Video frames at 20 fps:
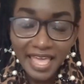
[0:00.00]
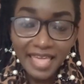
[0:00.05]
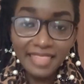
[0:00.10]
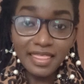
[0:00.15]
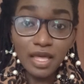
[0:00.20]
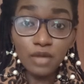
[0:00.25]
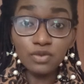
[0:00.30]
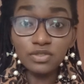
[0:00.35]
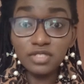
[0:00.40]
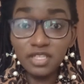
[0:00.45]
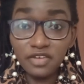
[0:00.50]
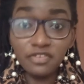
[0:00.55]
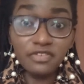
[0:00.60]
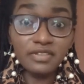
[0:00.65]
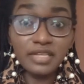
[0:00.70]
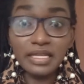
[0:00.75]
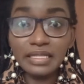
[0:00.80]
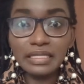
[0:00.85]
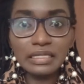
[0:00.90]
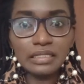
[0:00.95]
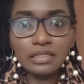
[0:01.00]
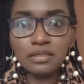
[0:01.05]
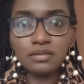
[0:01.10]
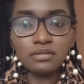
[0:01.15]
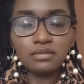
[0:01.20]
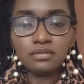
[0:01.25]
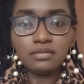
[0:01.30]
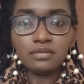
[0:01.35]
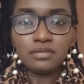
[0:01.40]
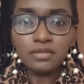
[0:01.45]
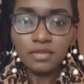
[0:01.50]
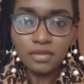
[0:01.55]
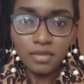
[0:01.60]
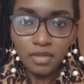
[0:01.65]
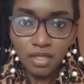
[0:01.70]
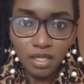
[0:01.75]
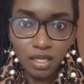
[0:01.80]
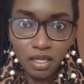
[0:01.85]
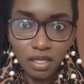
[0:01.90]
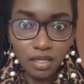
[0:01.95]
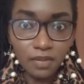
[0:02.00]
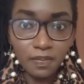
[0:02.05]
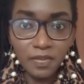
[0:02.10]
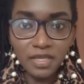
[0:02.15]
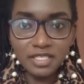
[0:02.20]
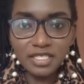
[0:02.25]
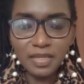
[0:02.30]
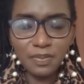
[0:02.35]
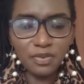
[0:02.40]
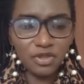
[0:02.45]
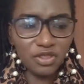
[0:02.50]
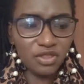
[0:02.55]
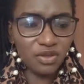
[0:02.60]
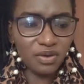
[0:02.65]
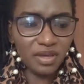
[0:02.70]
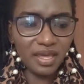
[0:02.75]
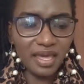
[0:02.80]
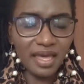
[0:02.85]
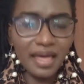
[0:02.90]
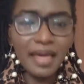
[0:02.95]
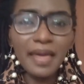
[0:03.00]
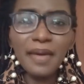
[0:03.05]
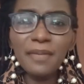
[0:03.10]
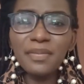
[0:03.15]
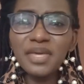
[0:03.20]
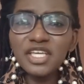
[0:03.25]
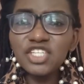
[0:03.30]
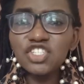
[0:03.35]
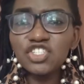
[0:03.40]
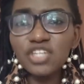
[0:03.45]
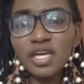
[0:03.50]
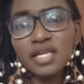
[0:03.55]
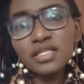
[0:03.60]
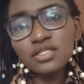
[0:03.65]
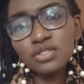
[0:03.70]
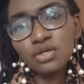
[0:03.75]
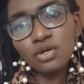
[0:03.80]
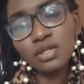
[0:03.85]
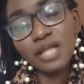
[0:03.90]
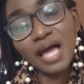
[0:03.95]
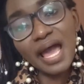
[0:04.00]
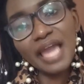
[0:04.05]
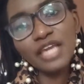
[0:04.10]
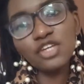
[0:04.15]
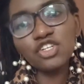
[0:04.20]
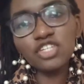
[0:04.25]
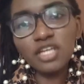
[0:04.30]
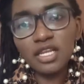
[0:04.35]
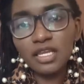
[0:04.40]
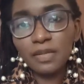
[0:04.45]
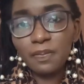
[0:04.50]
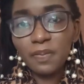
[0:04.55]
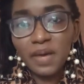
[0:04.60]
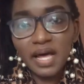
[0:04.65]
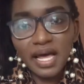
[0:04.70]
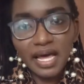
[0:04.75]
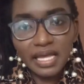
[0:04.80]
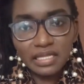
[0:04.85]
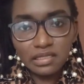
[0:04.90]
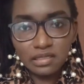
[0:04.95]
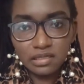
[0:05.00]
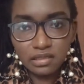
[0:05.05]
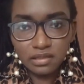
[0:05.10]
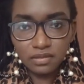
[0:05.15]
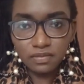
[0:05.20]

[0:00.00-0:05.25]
That would definitely mess up with your hair. Be gentle. I usually pad.